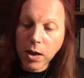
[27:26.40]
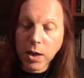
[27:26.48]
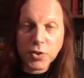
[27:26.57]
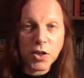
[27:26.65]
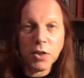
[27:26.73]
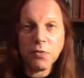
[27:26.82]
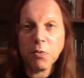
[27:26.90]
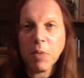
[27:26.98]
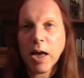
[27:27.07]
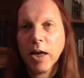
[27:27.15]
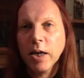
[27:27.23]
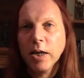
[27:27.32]
aside from
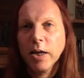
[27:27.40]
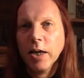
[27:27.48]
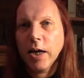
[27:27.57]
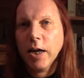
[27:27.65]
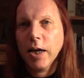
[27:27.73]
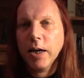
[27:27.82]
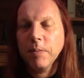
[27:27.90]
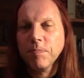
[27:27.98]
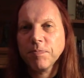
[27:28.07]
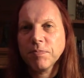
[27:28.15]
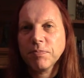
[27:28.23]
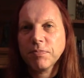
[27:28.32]
that,
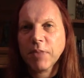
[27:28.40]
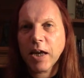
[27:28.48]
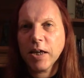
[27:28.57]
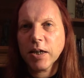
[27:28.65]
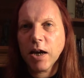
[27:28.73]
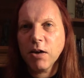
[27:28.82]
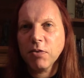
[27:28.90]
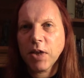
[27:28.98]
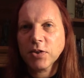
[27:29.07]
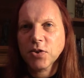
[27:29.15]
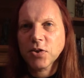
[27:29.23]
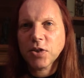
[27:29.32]
there you go.
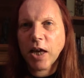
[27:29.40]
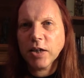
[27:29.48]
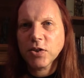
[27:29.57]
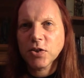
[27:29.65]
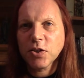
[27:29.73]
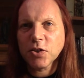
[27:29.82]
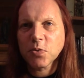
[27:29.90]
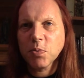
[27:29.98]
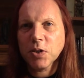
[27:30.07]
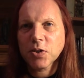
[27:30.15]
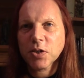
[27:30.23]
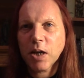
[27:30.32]
That's this
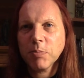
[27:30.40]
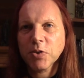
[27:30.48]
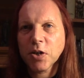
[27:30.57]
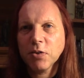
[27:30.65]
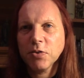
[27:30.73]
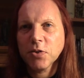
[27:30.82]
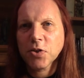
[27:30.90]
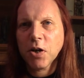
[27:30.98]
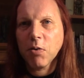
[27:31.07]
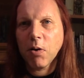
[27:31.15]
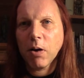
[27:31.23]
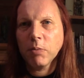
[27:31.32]
week's episode of the
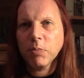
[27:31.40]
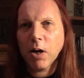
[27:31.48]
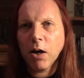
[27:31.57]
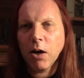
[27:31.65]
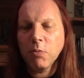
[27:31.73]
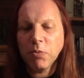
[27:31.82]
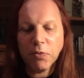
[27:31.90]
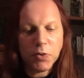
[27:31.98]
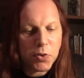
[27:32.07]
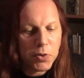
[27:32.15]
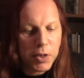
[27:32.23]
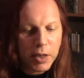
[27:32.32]
show. I hope you've
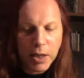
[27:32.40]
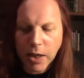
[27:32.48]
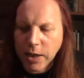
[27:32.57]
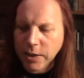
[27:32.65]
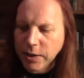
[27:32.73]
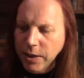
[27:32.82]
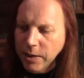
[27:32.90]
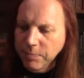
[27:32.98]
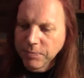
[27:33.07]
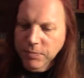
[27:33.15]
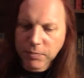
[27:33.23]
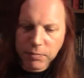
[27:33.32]
enjoyed it.
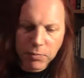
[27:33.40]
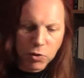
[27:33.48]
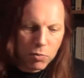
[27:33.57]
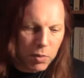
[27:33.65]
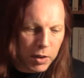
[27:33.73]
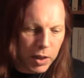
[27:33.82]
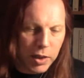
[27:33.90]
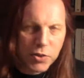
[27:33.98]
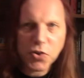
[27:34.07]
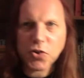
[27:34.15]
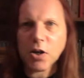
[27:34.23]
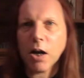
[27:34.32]
And all my
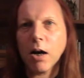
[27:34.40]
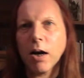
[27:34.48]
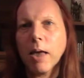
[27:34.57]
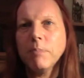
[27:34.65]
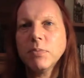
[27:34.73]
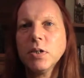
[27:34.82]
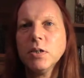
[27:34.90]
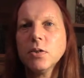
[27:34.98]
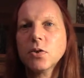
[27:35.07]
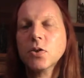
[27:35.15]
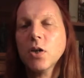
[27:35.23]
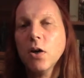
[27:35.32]
glasses are empty.
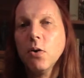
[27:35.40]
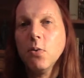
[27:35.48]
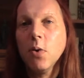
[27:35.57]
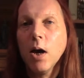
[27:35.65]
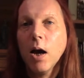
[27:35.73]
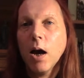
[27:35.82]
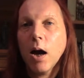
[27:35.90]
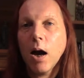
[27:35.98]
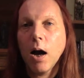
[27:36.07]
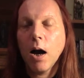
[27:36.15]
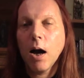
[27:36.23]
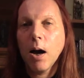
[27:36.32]
So
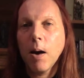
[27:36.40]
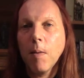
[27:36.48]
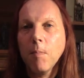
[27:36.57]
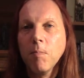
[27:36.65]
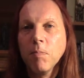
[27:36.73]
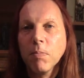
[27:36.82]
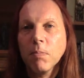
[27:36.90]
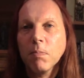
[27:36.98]
I'll